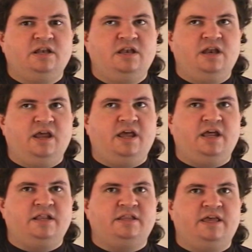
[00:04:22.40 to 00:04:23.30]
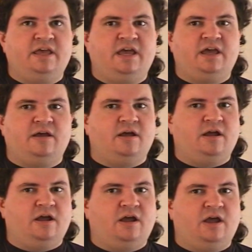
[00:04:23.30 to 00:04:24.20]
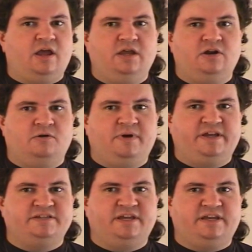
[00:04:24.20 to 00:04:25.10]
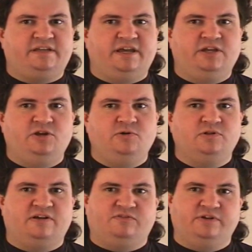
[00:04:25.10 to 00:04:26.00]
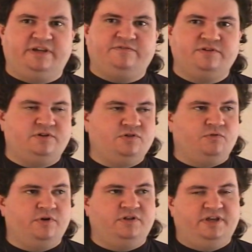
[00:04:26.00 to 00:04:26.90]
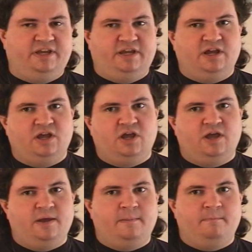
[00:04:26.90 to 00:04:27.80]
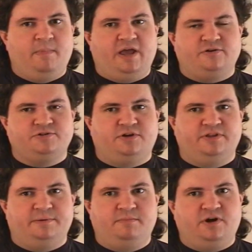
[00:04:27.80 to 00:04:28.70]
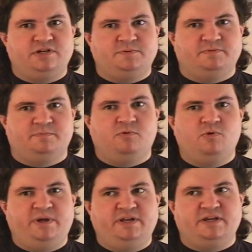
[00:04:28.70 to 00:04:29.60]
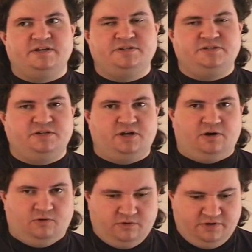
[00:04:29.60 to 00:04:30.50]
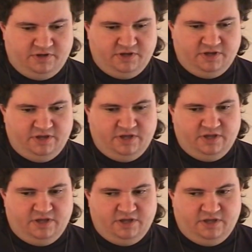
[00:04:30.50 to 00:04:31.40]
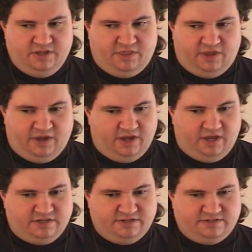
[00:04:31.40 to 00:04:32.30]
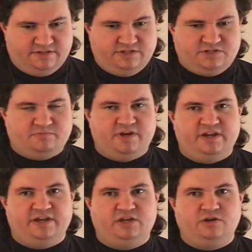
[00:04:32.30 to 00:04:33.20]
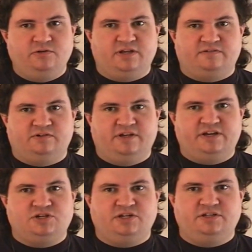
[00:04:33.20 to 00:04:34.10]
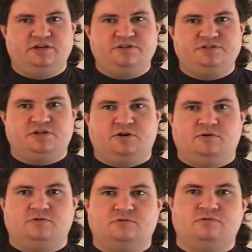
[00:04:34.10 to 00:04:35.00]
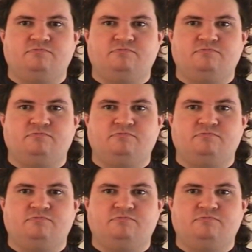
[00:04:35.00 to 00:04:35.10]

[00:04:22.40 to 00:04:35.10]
Not that, you know, my exact IQ level even really matters all that much, but the point is, you know, that since my IQ level actually does go